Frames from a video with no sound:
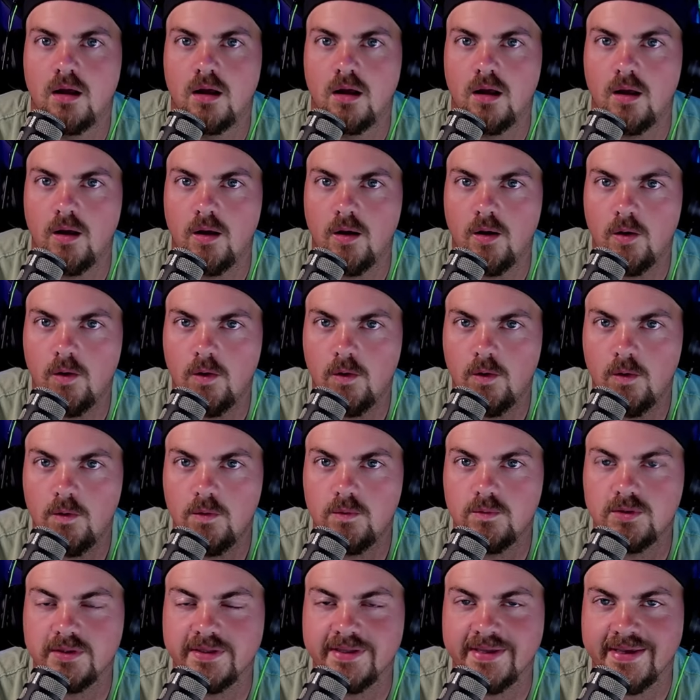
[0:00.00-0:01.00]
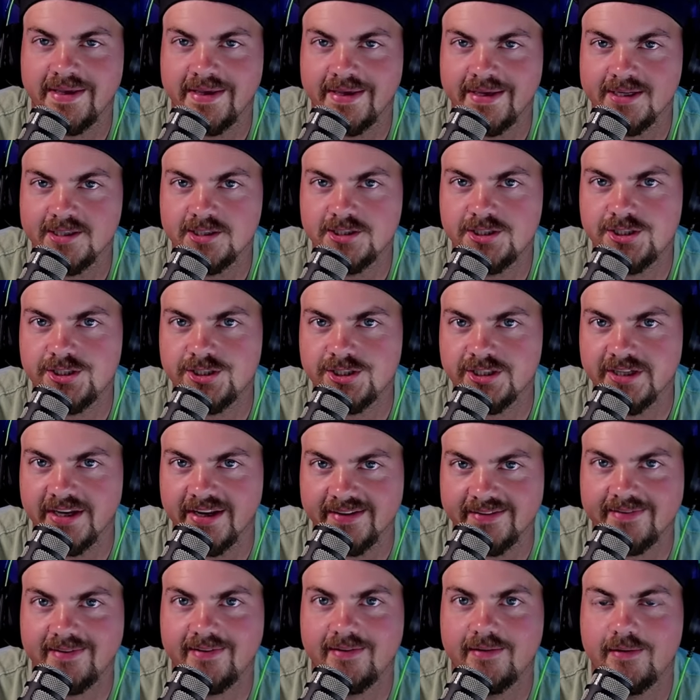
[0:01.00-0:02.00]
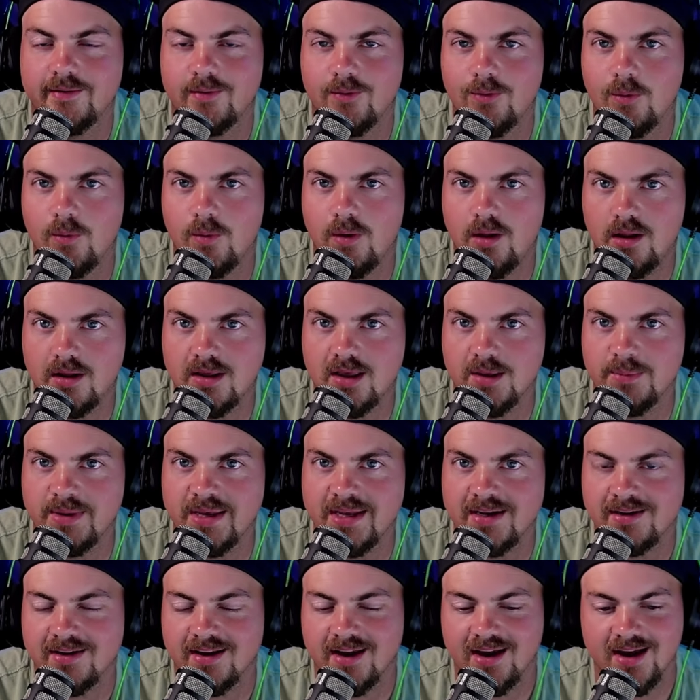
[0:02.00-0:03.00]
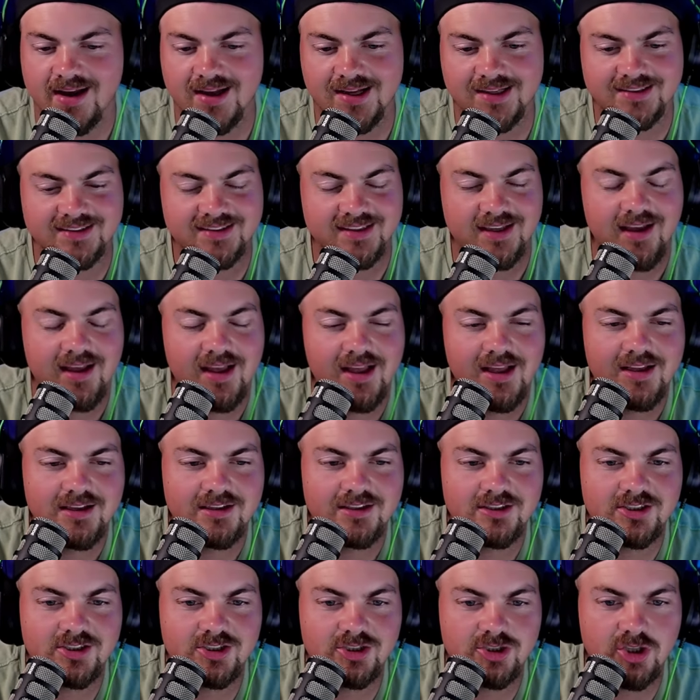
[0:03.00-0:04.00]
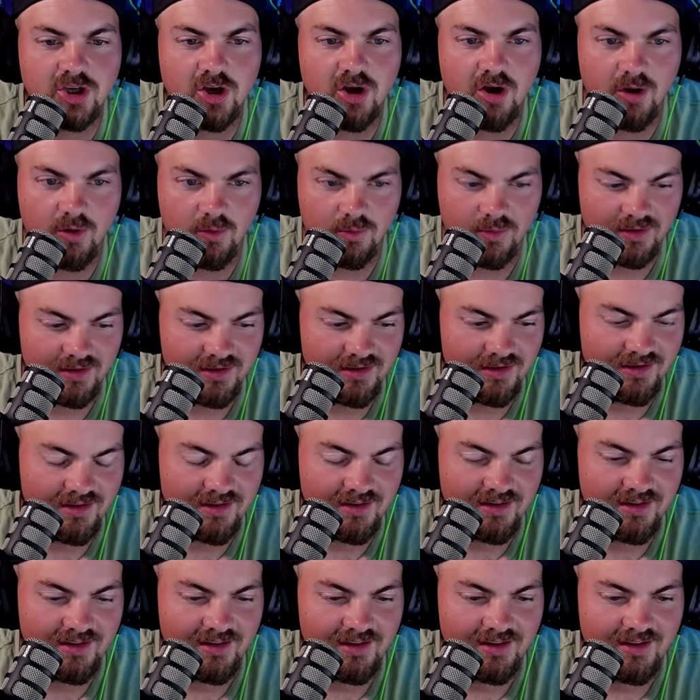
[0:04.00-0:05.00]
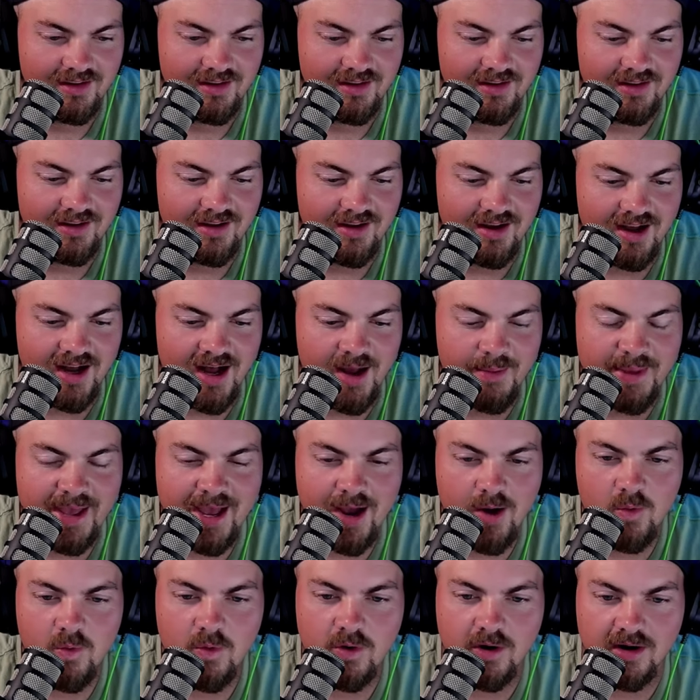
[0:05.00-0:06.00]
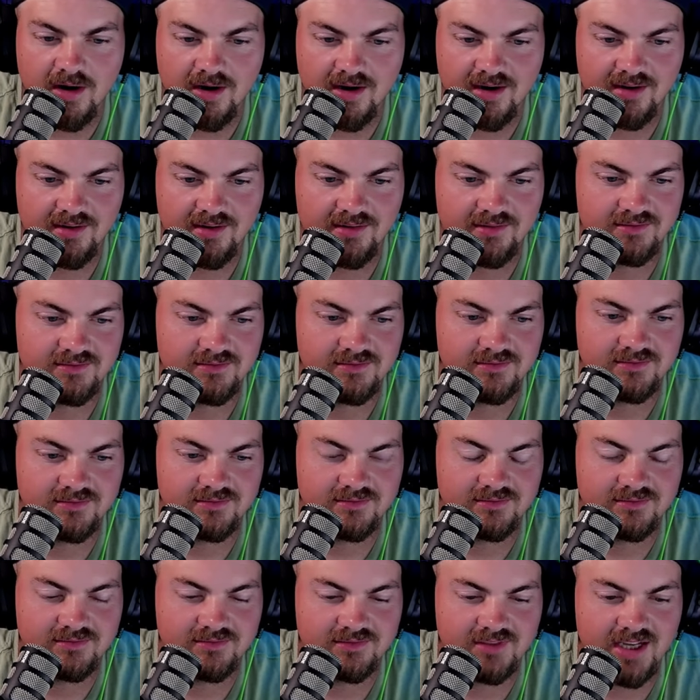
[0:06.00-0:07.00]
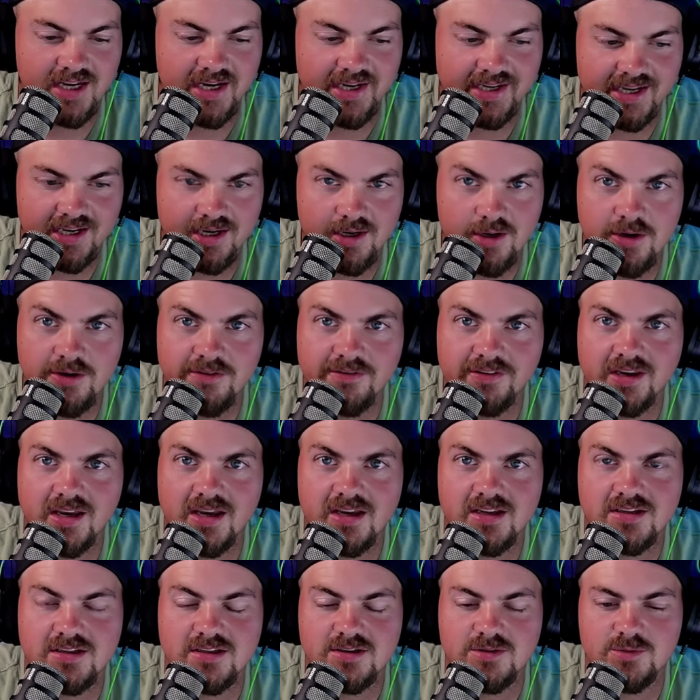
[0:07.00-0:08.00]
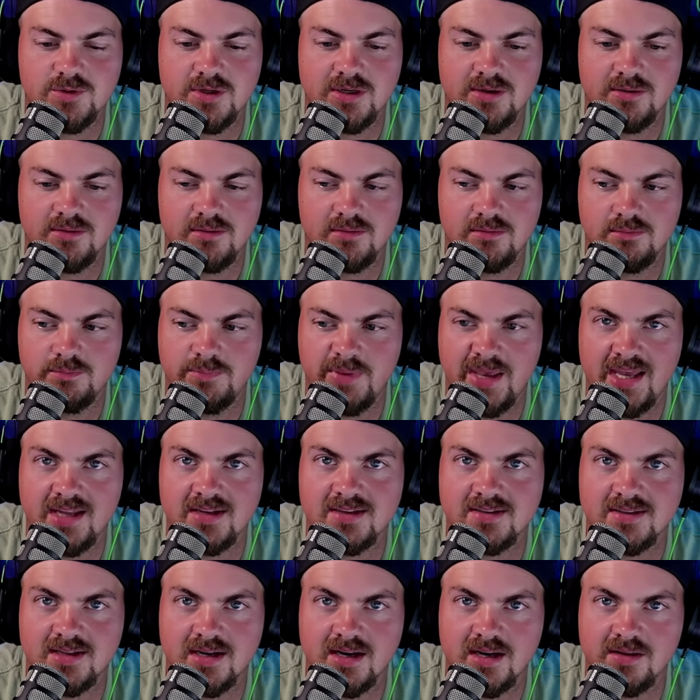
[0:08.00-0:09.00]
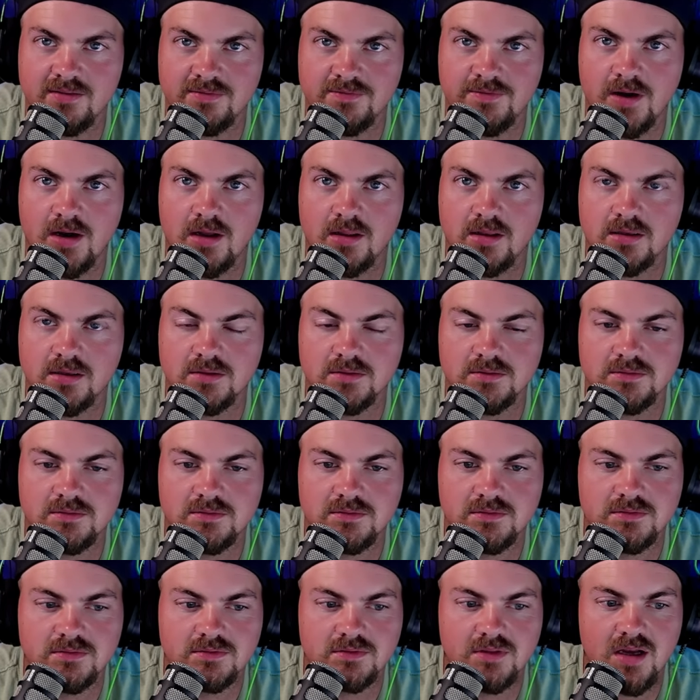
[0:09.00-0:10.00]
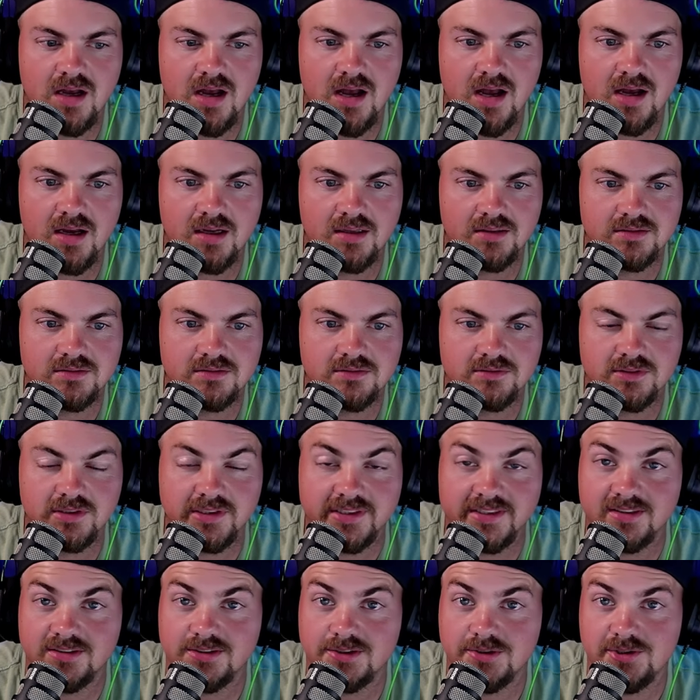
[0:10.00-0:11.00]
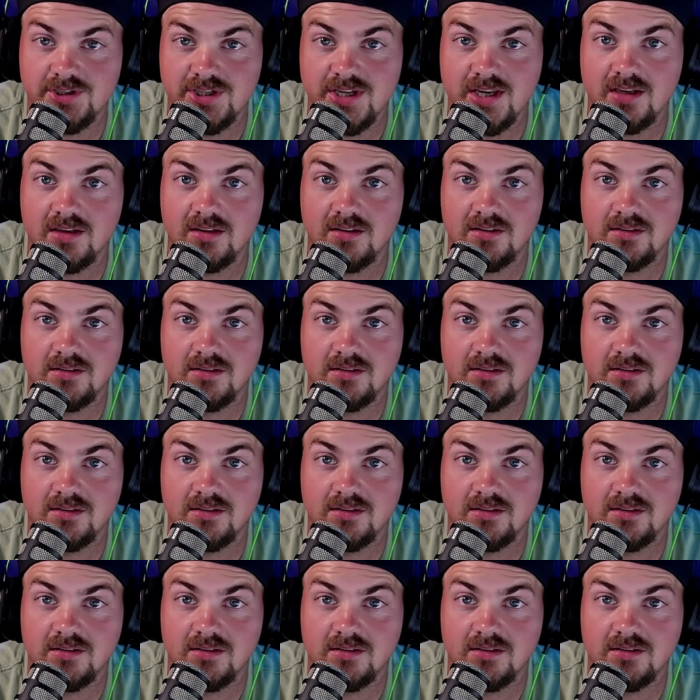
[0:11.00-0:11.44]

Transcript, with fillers: Holy shit. Welcome in, guys. So, I'm at work, and I get notifications when bands that I follow uh, release new shit.